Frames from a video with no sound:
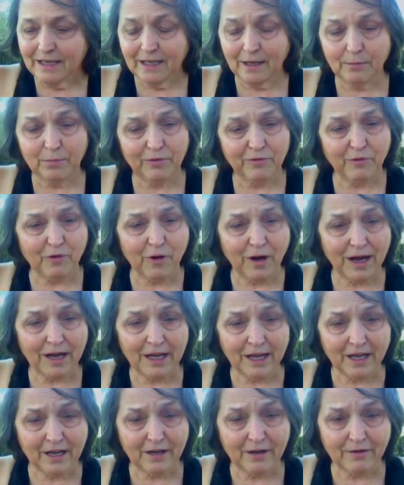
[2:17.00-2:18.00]
Now, before I
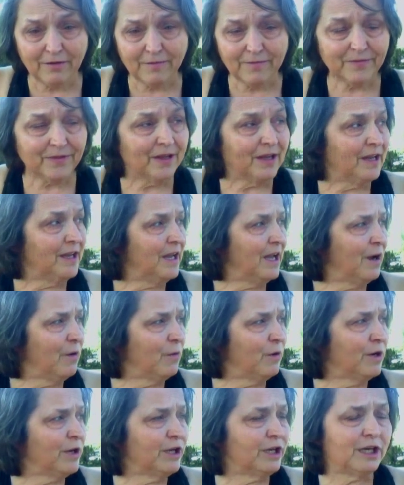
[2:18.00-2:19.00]
go, I
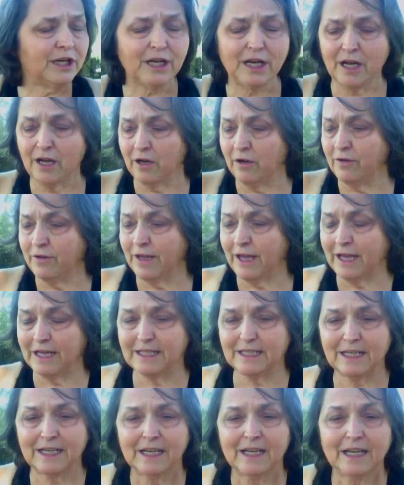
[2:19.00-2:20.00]
want you to know
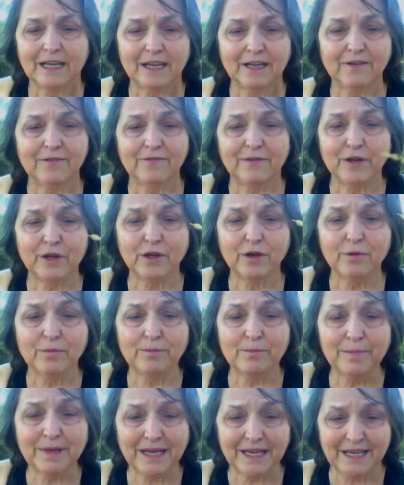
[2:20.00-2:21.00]
that if you
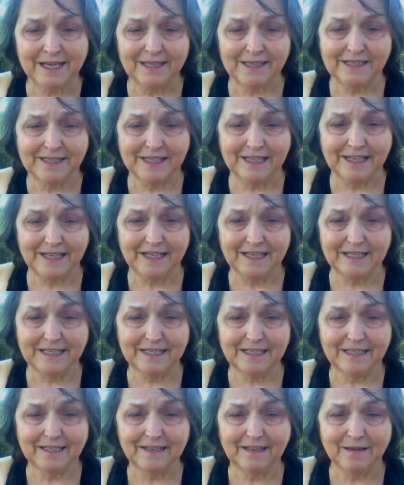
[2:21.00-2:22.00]
missed
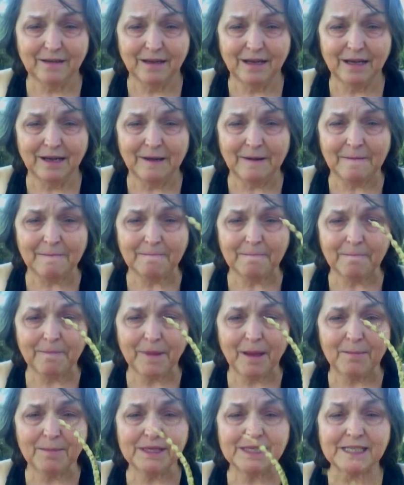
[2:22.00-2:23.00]
it,
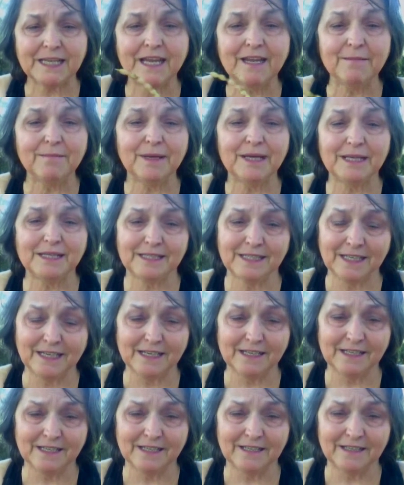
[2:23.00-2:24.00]
mesquite bean
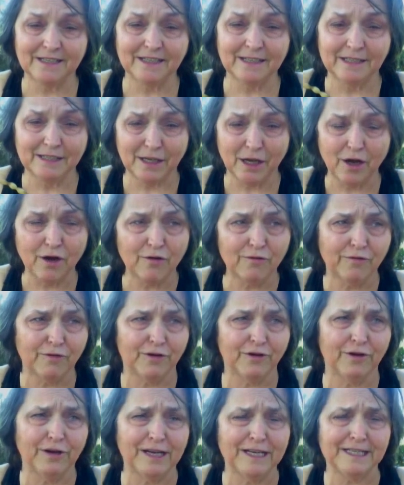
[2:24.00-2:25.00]
season is
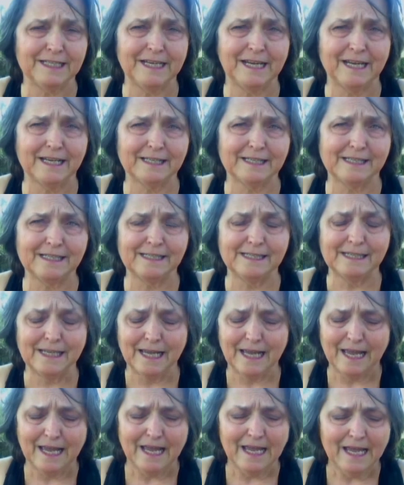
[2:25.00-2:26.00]
over in Texas.
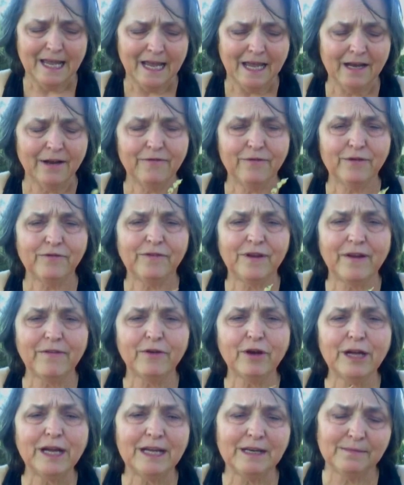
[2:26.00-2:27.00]
And if you've
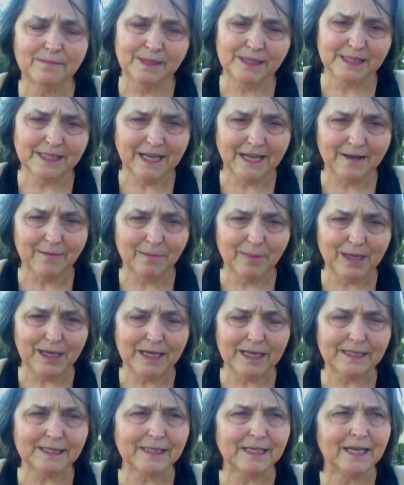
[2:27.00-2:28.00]
never eaten mesquite
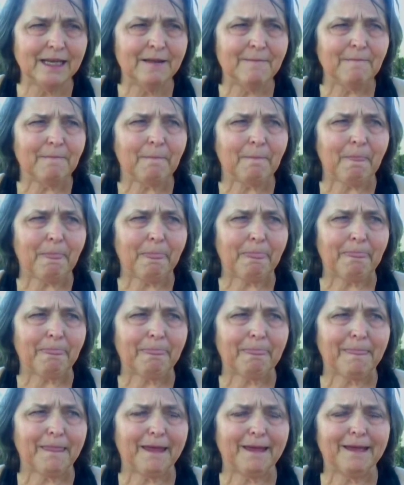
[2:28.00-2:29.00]
beans,
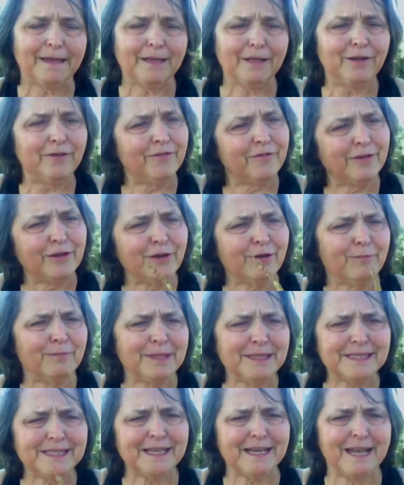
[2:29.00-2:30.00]
you're
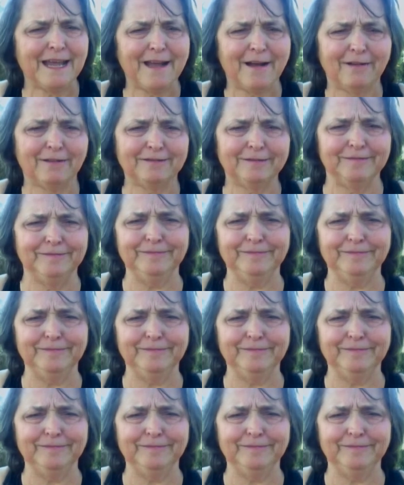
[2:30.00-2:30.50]
missing out.